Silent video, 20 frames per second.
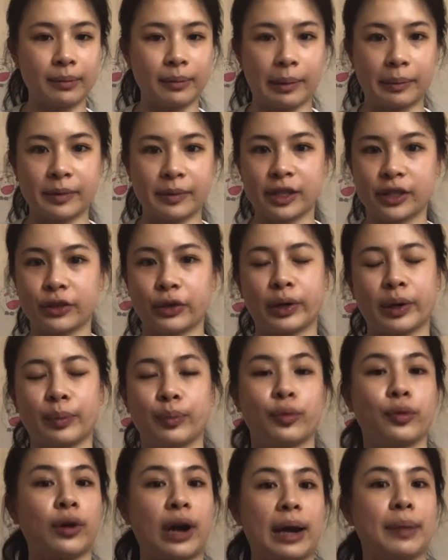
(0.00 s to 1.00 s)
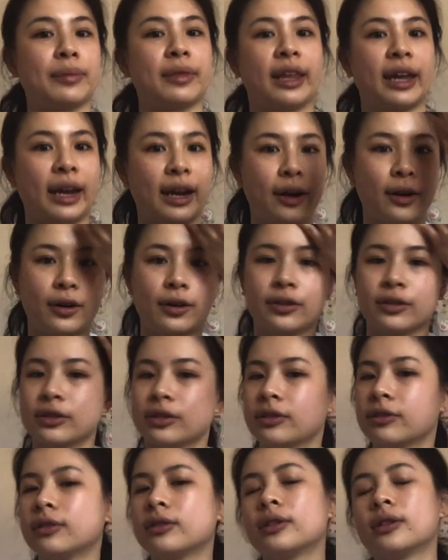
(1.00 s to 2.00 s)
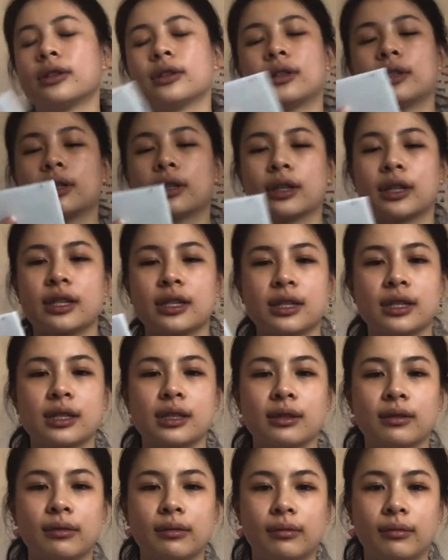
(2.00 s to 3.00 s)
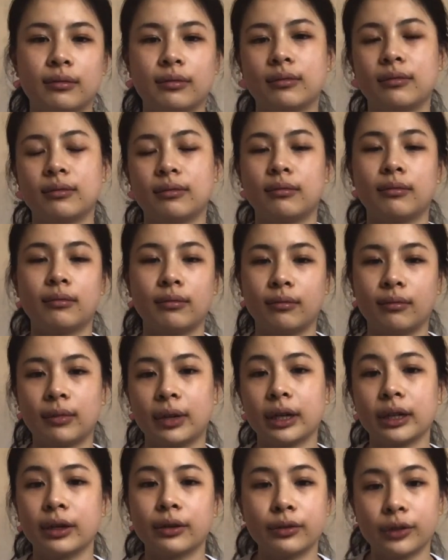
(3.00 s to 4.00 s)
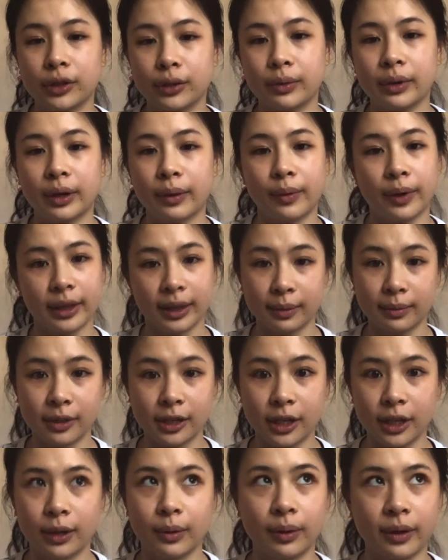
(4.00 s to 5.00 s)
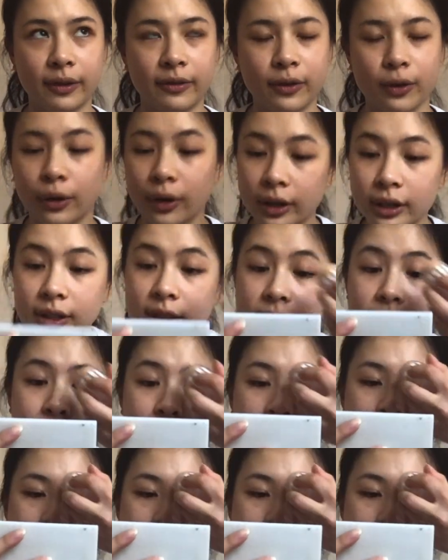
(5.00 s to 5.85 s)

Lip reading: I'm just trying to prime the hairs because mine don't do what I want them to do, of course.